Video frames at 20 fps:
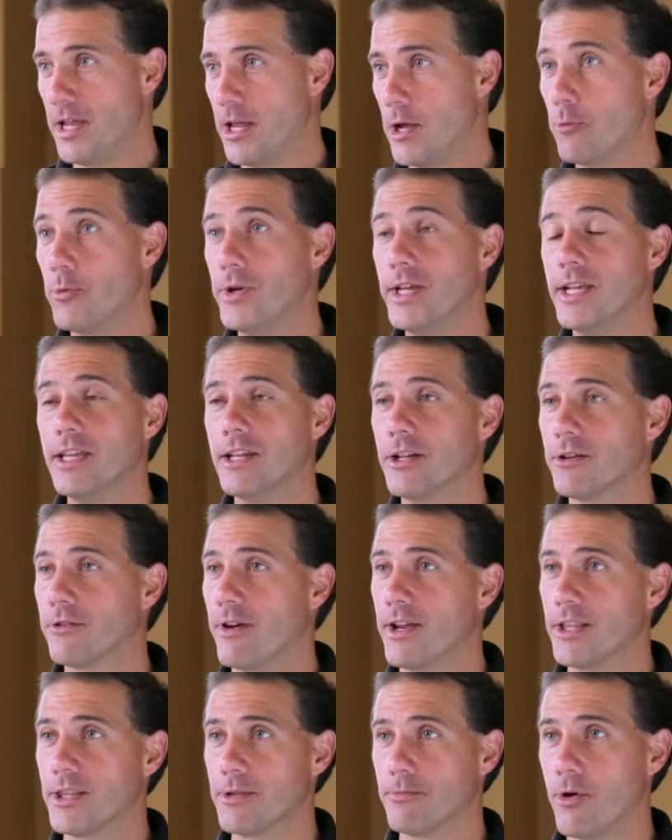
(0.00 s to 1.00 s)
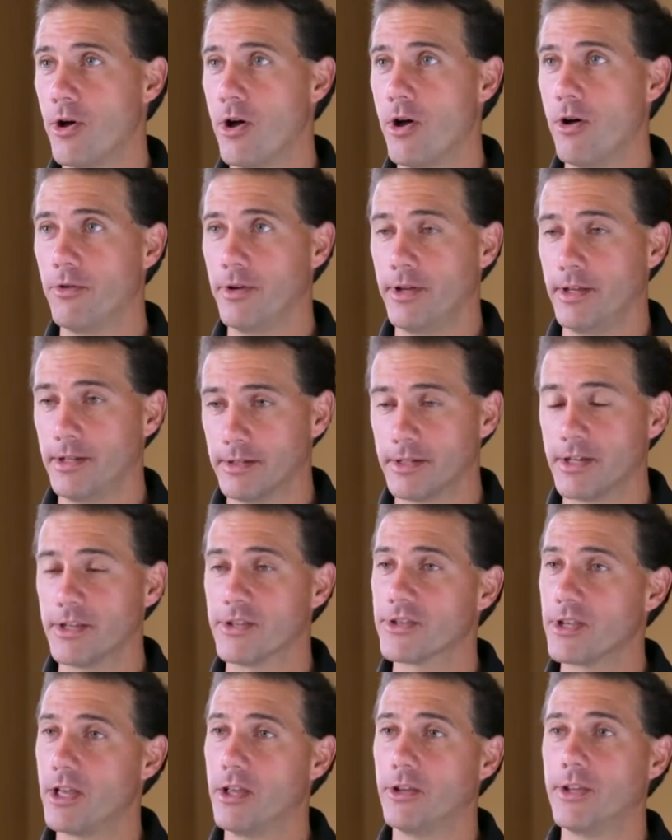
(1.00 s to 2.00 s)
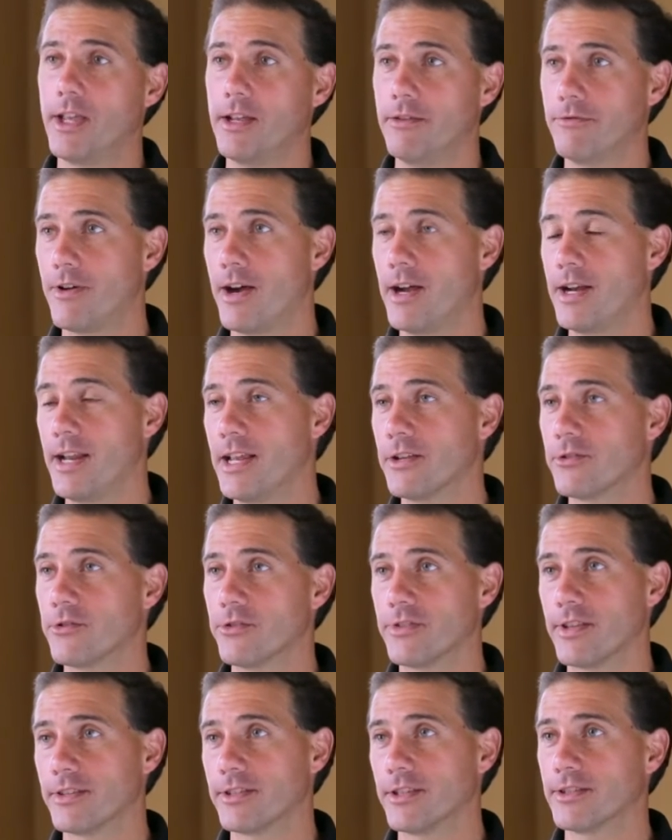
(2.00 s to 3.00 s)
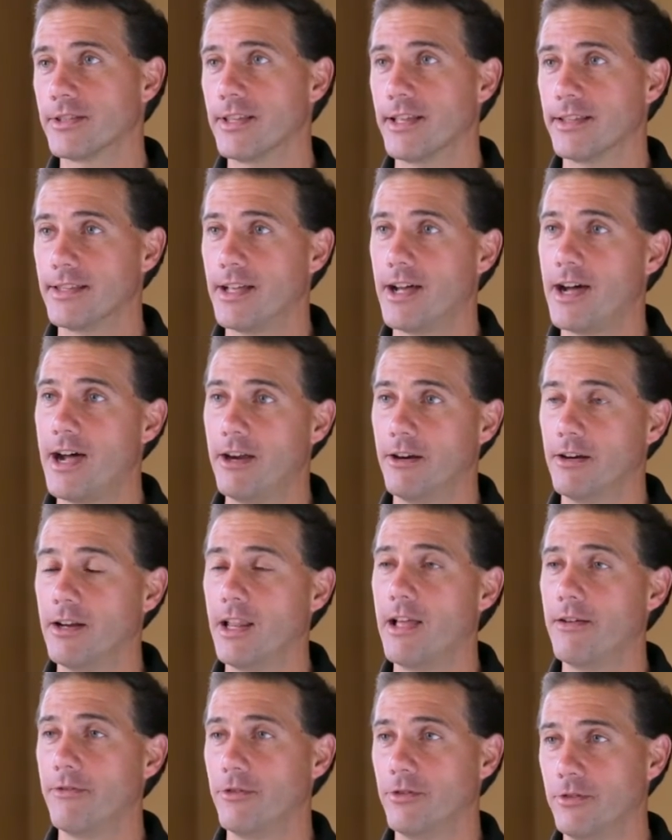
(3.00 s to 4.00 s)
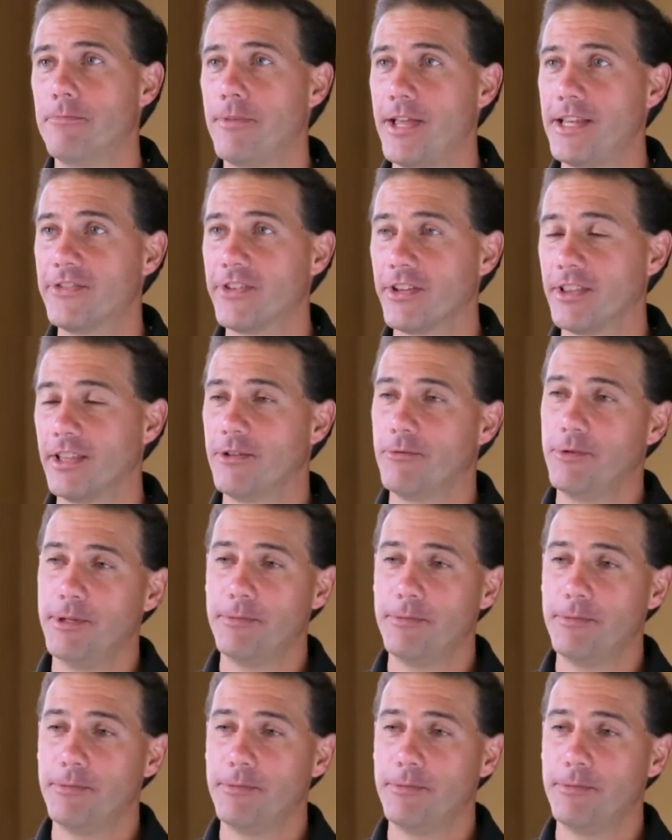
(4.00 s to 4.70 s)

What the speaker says: and we integrate them all and consolidate financials at the higher level. Basically,